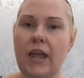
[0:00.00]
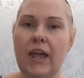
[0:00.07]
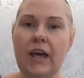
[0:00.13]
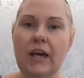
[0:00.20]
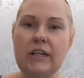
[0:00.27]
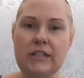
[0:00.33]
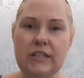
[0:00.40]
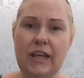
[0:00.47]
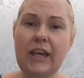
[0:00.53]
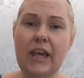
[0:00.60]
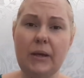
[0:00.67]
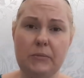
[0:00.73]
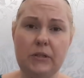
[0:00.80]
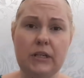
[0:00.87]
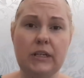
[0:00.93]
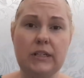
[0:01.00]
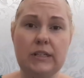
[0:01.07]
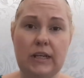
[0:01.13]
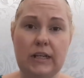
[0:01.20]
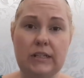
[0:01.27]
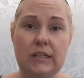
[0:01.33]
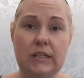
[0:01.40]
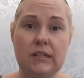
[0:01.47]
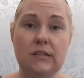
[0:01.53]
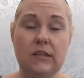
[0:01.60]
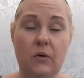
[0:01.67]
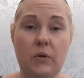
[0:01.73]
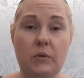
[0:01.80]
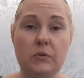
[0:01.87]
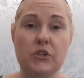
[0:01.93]
And they came to the
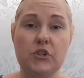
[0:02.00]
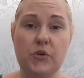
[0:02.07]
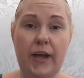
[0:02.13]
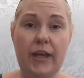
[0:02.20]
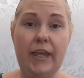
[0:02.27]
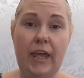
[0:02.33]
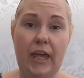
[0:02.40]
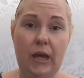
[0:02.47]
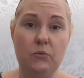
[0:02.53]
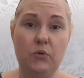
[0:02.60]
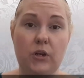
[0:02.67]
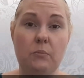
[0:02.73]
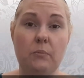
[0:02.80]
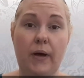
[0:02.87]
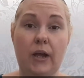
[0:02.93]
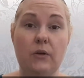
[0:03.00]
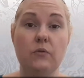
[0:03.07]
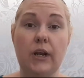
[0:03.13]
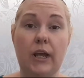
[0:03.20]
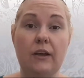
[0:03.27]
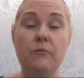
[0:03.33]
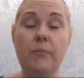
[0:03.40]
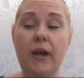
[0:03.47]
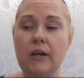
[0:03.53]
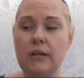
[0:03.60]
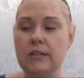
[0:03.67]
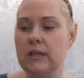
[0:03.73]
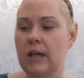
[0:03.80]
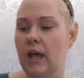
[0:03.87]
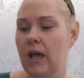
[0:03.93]
consensus that we would try Cameron by Rene of
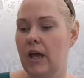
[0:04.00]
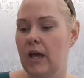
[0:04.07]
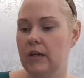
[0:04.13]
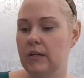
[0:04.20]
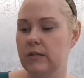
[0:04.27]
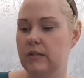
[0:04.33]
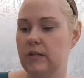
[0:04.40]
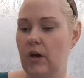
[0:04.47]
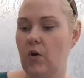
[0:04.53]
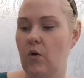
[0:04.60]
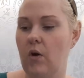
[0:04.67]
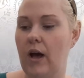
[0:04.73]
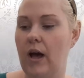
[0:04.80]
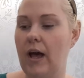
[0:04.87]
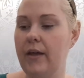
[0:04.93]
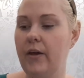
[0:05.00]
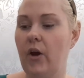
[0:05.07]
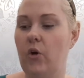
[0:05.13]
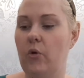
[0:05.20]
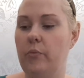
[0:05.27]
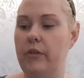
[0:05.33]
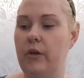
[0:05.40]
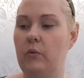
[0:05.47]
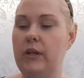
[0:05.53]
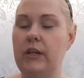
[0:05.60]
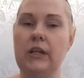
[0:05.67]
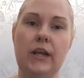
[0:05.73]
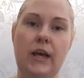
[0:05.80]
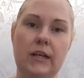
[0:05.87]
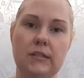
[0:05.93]
Paris. So I hope that when
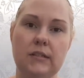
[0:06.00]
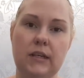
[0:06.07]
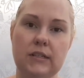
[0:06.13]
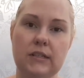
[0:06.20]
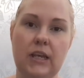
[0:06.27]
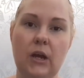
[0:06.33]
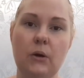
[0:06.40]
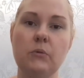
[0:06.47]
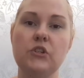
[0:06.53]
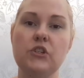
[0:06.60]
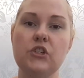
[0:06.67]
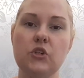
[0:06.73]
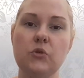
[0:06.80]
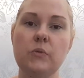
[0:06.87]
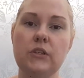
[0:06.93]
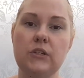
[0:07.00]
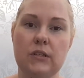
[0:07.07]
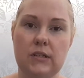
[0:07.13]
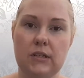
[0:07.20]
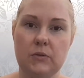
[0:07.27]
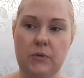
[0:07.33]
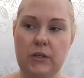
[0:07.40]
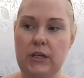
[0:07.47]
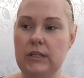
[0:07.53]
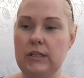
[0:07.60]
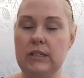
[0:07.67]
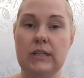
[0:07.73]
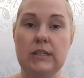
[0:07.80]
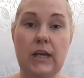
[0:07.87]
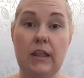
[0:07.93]
Ines gets Cameron, she'll be just as pleased
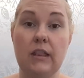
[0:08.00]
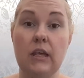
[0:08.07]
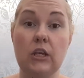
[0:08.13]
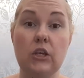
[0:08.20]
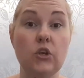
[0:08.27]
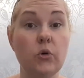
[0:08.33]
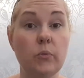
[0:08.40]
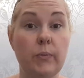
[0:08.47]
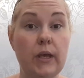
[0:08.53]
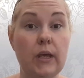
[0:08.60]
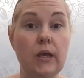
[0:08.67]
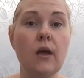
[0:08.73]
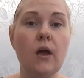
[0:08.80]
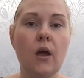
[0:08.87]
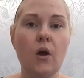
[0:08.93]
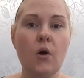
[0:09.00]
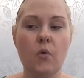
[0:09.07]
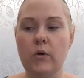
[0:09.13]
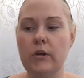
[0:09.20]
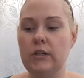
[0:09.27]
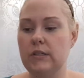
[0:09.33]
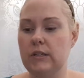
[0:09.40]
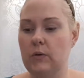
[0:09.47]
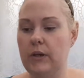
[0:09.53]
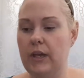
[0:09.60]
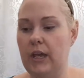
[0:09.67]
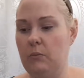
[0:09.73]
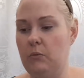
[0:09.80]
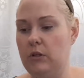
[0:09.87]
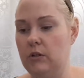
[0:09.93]
as I think you'll be when you see what
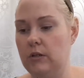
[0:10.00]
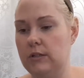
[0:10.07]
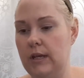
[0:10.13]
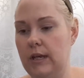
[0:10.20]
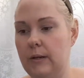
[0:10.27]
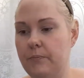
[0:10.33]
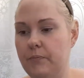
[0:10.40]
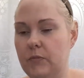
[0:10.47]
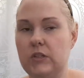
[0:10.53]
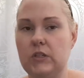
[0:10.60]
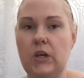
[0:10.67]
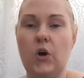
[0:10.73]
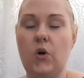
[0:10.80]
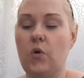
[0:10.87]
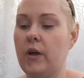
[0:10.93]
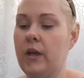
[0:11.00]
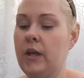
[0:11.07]
Cameron looks like. So